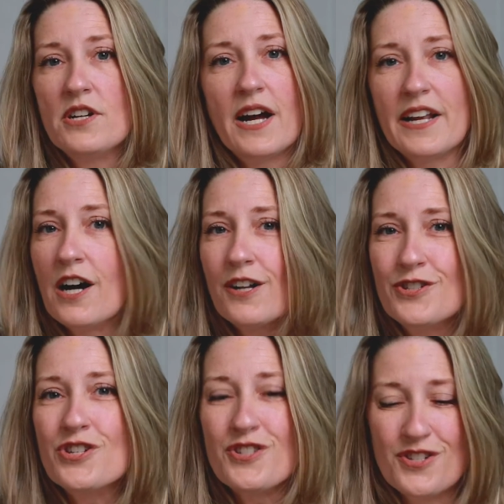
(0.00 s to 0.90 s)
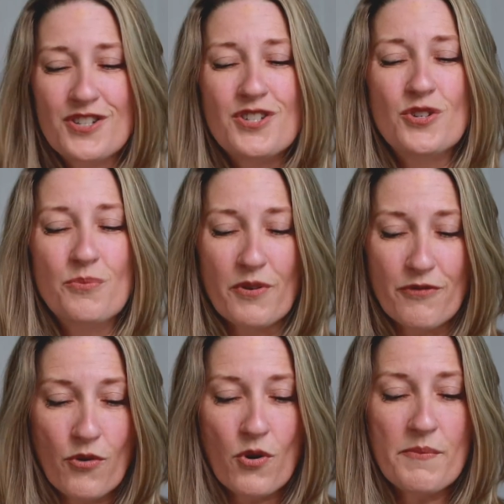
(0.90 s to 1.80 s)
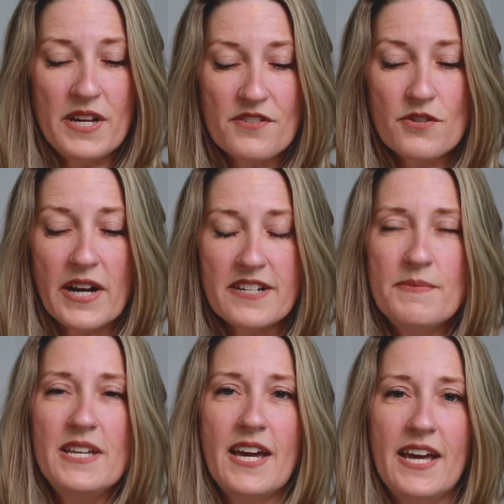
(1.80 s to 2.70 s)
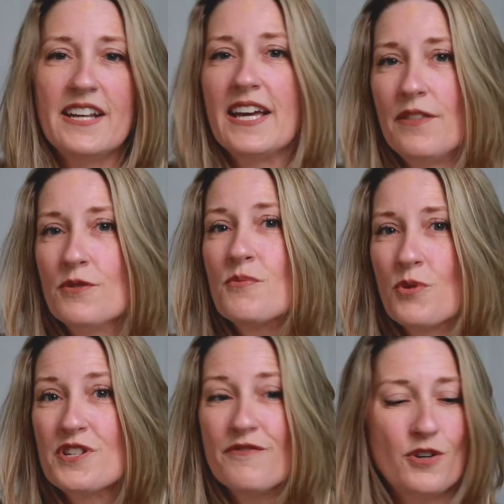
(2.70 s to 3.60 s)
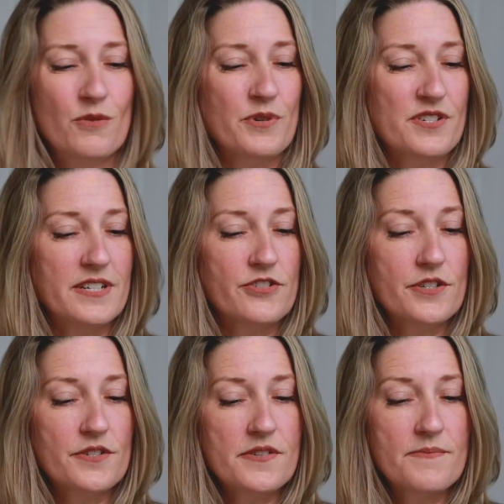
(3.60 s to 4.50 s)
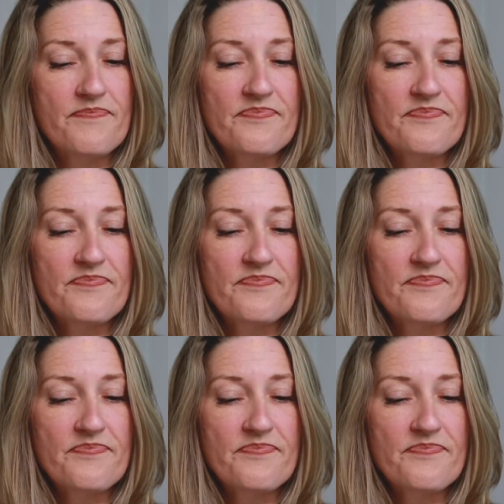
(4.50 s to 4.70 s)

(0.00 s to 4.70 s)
gynecologists to perform hysterectomy and again, those more difficult procedures.